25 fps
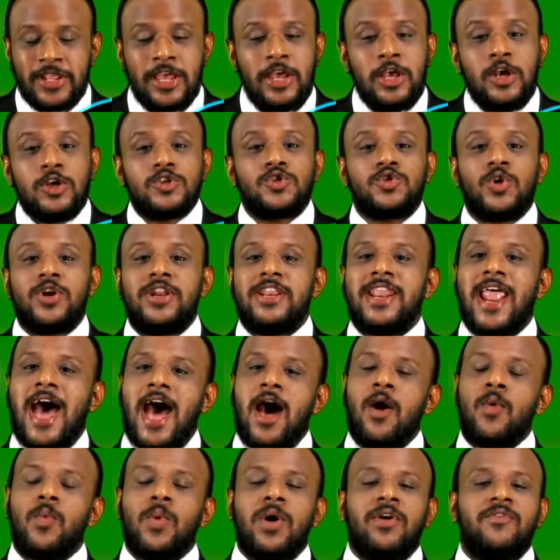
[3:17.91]
So
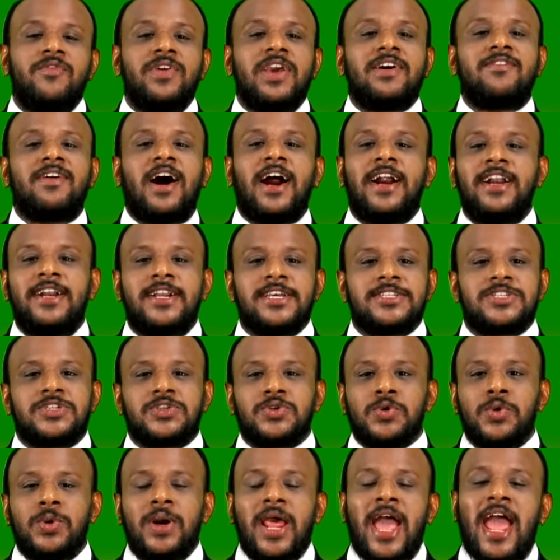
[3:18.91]
now we have
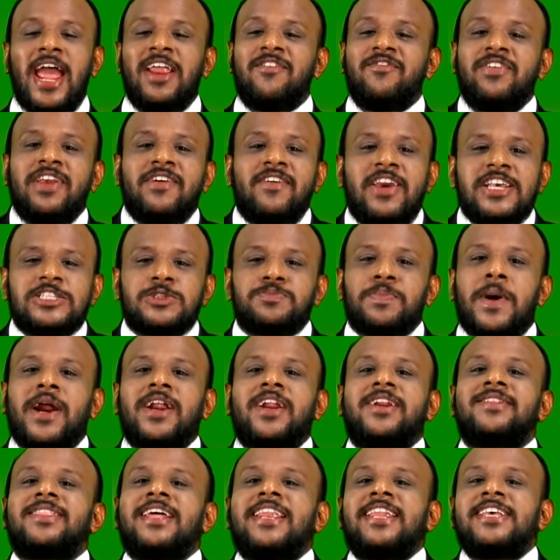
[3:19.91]
understood and we have
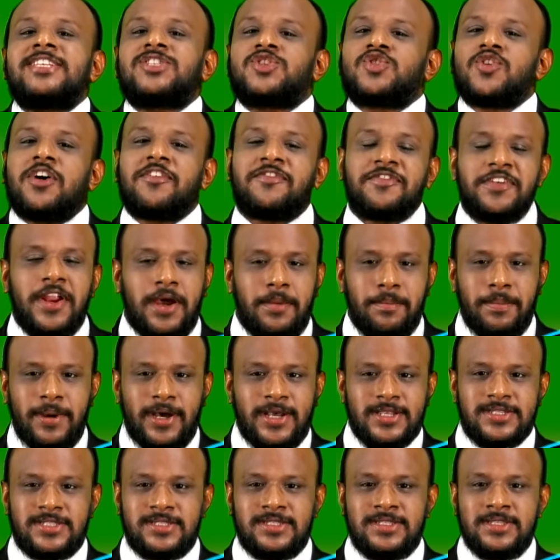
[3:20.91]
expanded the list of
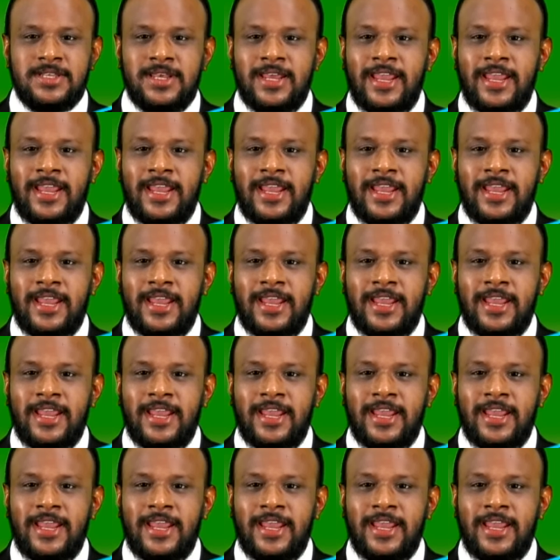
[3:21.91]
numbers.